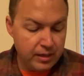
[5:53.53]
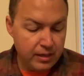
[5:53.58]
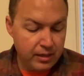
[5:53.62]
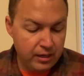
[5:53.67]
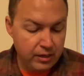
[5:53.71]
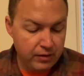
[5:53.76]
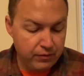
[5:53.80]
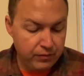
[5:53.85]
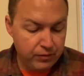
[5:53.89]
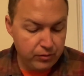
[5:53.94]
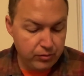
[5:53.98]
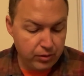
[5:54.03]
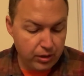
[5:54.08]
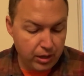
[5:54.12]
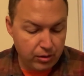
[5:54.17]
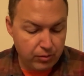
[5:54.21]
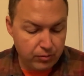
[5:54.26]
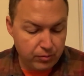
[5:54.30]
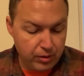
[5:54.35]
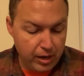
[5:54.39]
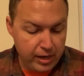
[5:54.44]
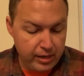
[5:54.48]
If you are
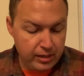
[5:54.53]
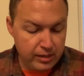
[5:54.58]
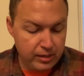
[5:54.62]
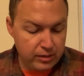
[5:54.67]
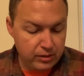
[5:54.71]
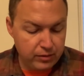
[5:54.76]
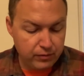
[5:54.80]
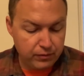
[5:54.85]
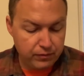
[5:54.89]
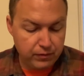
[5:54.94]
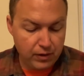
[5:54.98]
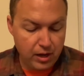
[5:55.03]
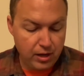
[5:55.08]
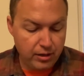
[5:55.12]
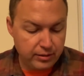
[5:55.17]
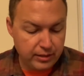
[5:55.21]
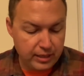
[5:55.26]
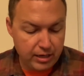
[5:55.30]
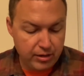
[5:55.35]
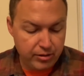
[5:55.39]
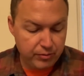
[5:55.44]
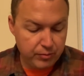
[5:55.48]
ready to fall
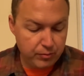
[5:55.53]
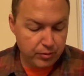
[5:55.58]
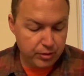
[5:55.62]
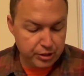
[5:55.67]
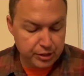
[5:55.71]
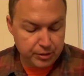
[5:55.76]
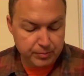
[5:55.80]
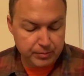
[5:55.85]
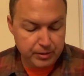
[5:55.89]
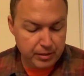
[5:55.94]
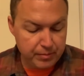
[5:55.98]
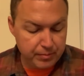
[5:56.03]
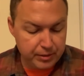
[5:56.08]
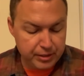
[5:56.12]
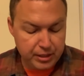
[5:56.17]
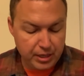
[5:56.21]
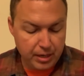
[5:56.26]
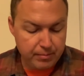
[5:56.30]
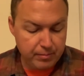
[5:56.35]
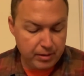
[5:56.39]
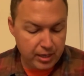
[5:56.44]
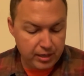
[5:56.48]
down and worship the image
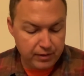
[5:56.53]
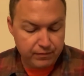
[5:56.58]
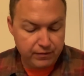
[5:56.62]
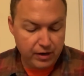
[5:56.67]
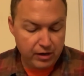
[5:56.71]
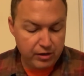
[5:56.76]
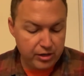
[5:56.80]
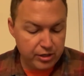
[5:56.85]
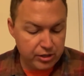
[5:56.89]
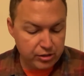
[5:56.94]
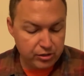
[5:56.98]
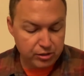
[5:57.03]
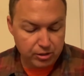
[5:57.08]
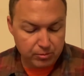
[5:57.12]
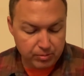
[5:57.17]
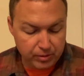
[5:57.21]
I made, very good.